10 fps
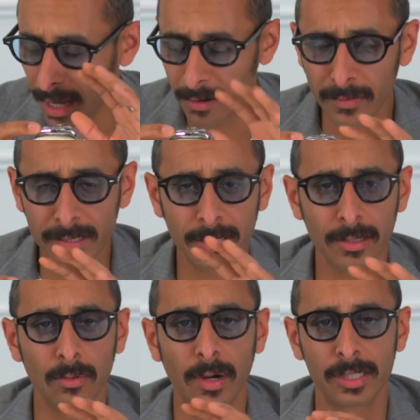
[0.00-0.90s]
Every
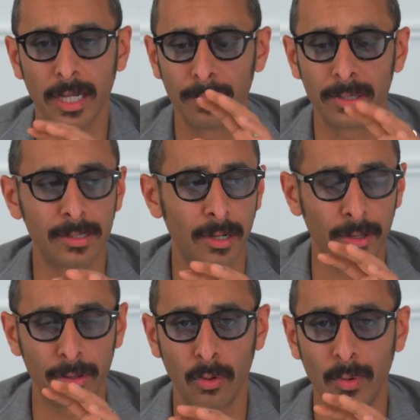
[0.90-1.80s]
single watch I put
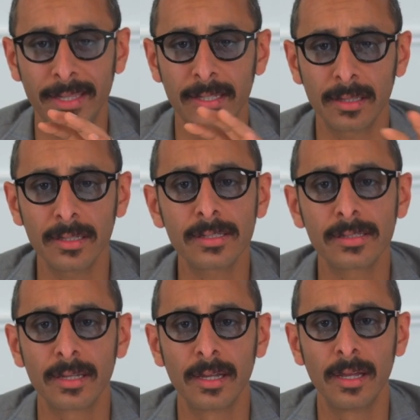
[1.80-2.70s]
on the waiting
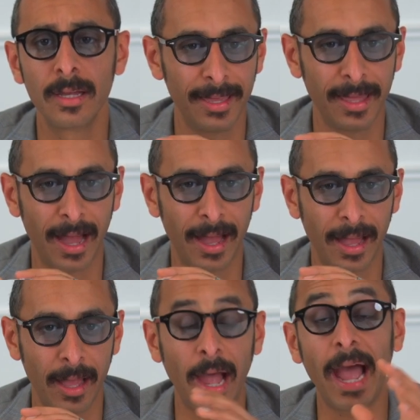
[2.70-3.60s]
list,
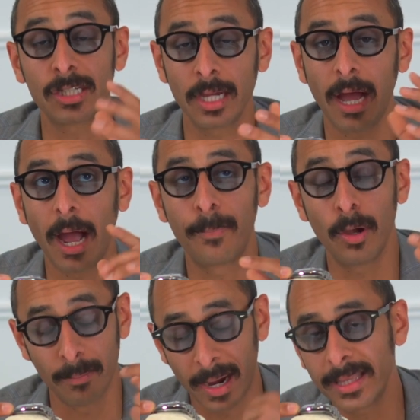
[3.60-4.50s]
actually I
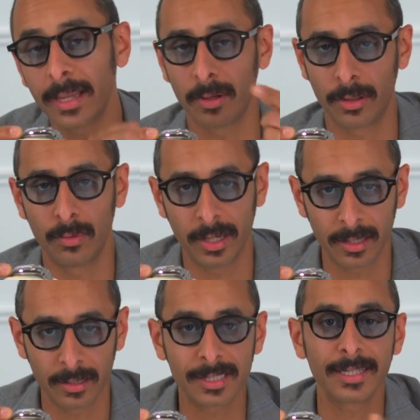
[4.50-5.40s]
put my name on the
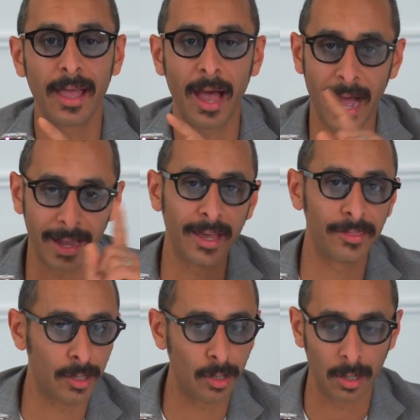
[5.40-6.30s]
waiting list, I
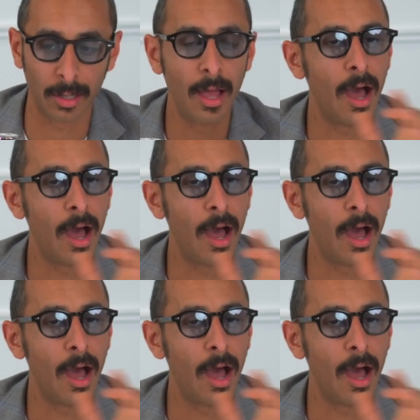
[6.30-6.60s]
get the call.